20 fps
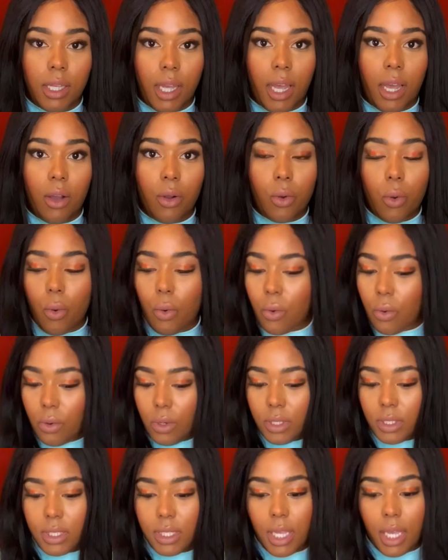How cool
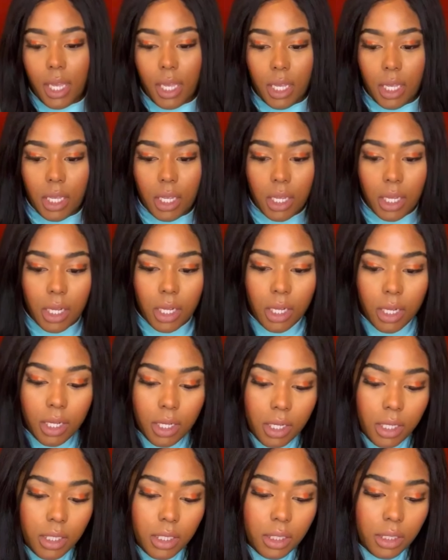is that?
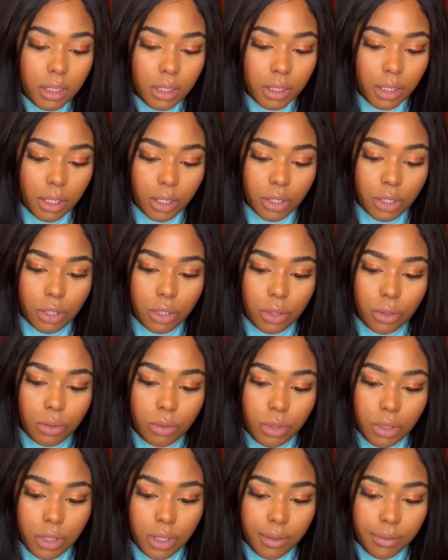They're so
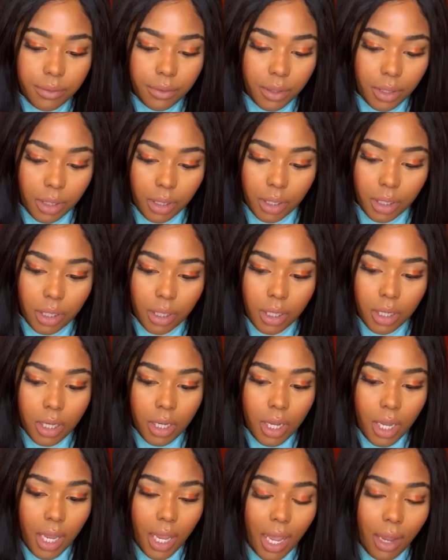different.
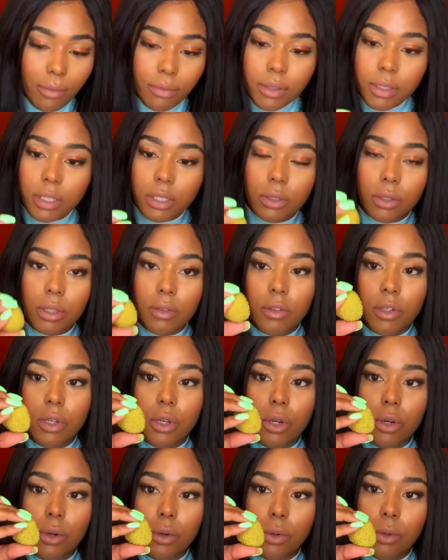I really don't even
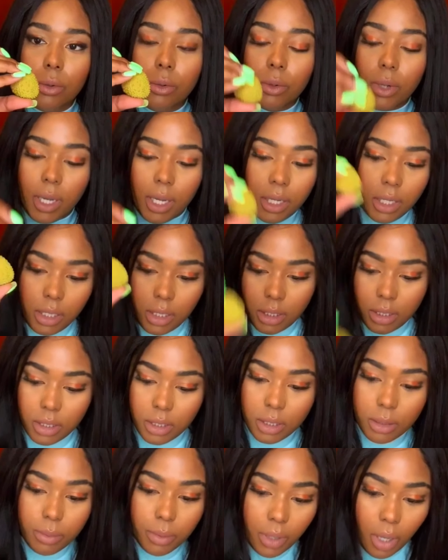know how to eat
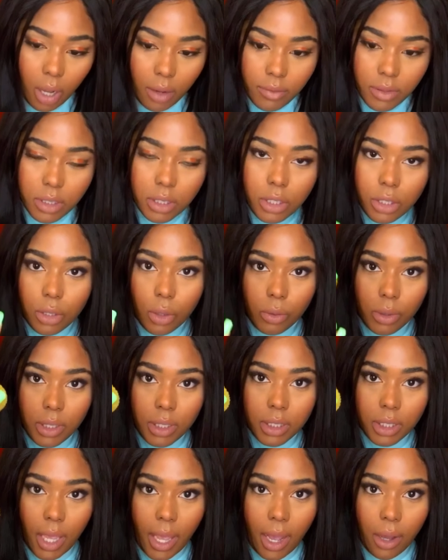this, but obviously you don't
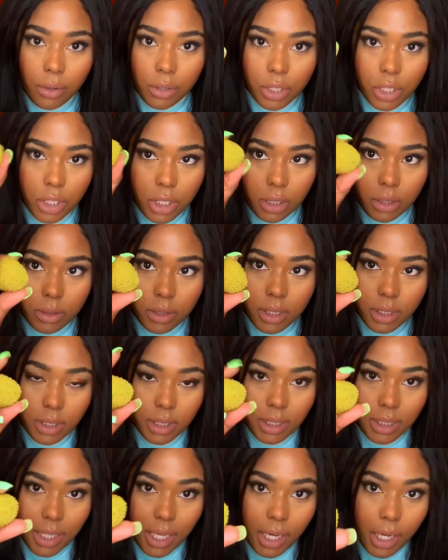eat the outer shell because
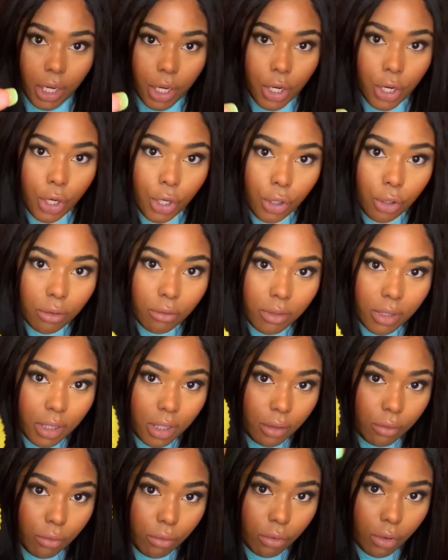it's like
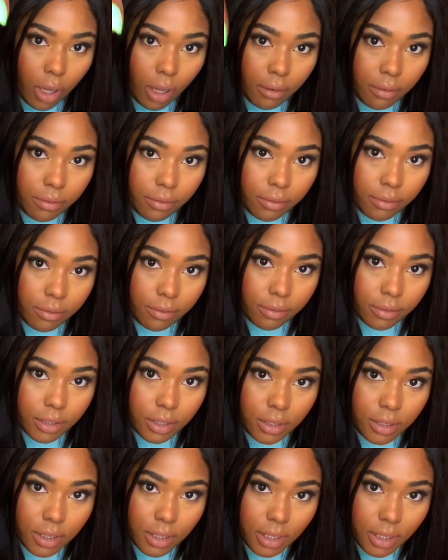really rough.
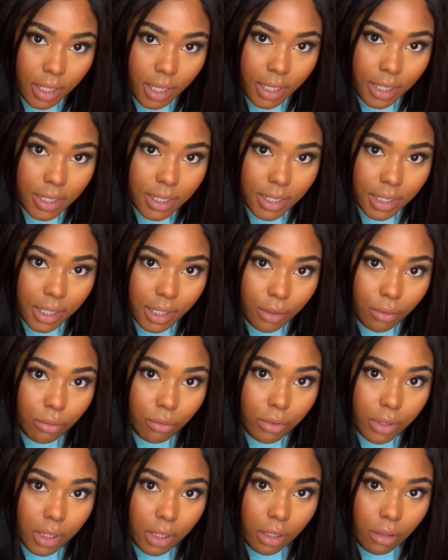Do you see that? It's like
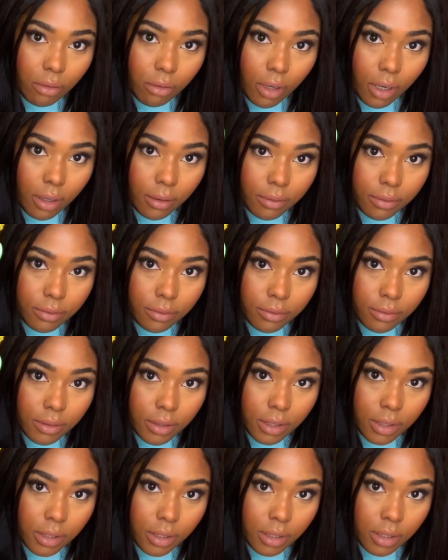really rough.
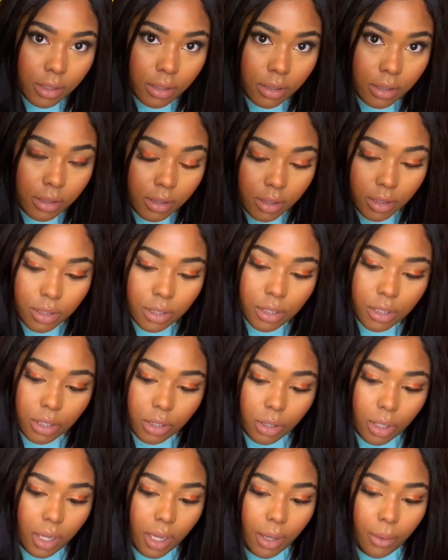
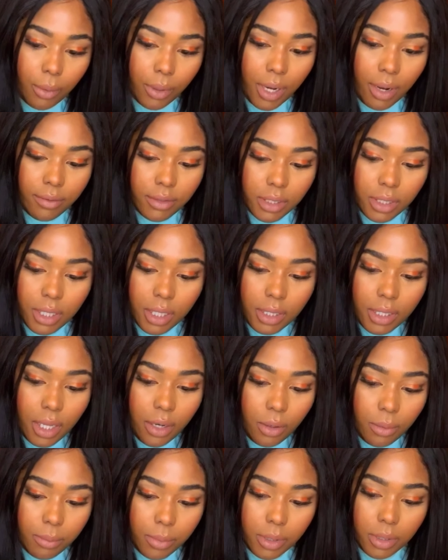So I would have to cut
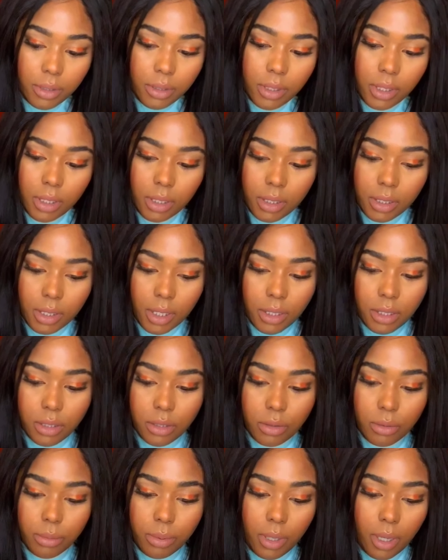that open, and that's
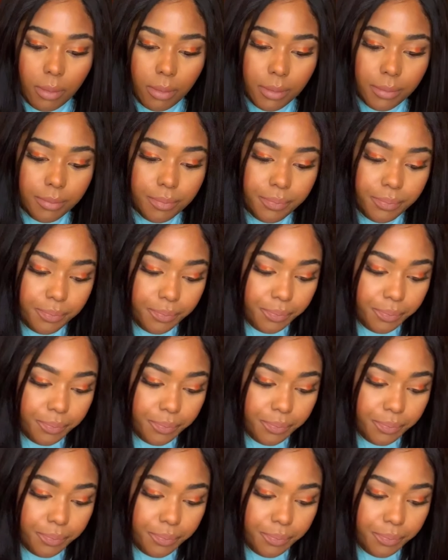no problem.